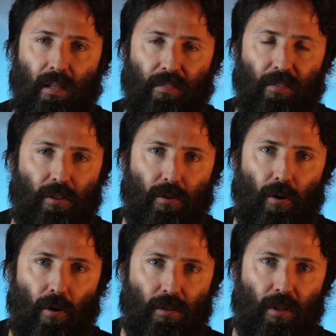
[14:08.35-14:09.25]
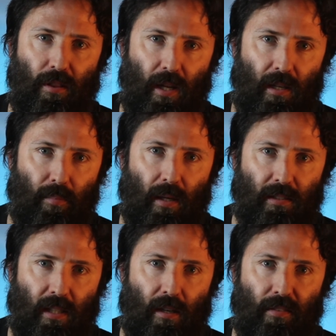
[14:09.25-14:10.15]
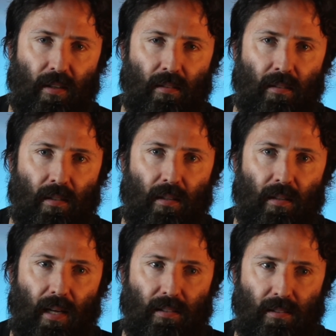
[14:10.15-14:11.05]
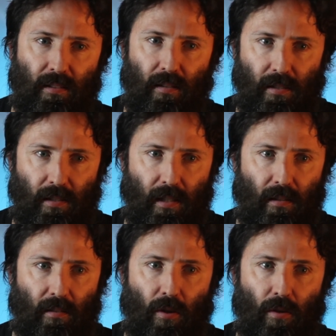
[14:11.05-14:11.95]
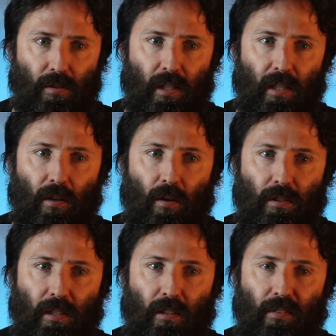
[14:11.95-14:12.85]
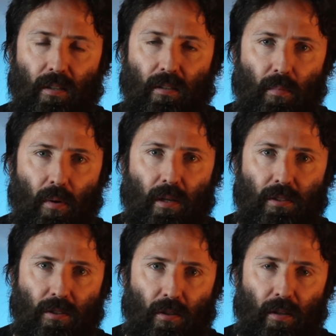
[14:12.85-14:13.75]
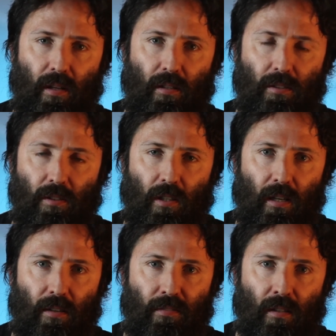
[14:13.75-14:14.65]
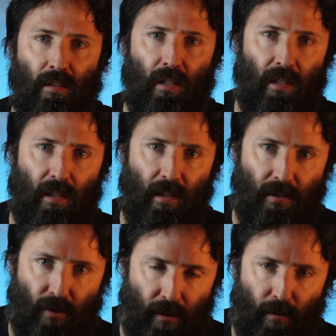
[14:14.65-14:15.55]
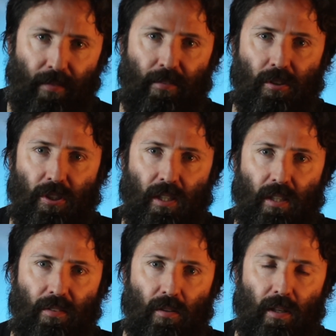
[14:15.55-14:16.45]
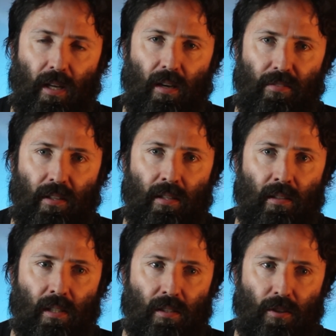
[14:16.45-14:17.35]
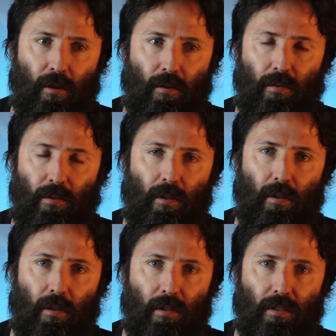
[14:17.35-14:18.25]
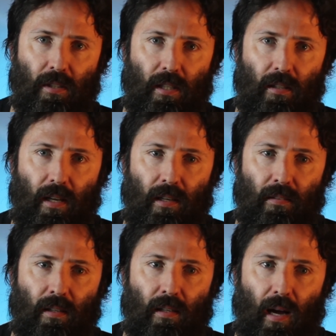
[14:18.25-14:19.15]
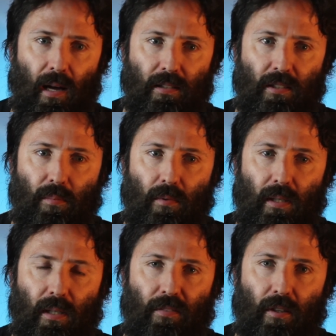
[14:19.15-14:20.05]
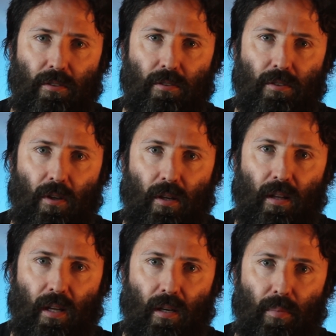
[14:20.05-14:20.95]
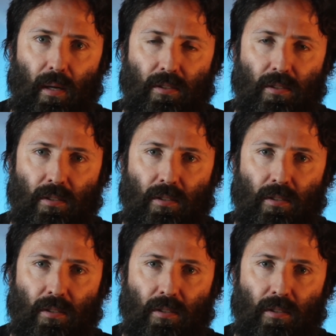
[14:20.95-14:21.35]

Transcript: do cos theta plus alpha, that's this thing, cos theta cos alpha minus sine theta sine alpha. It's on your reference sheet if you look carefully, so you can see it there. And similarly, if I do sine theta plus